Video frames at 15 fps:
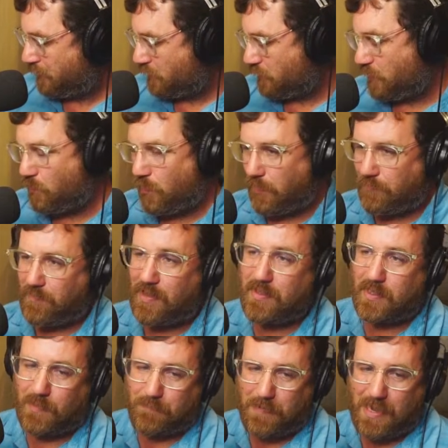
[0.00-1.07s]
So you want to find
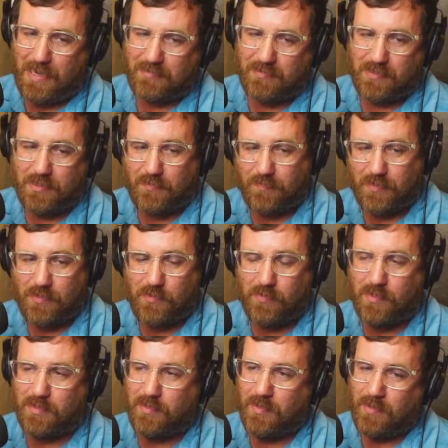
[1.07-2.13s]
the capacity of a
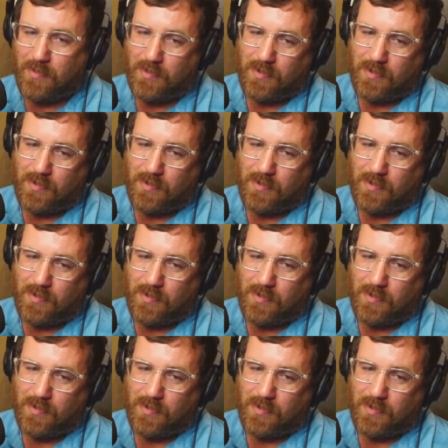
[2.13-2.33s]
unit.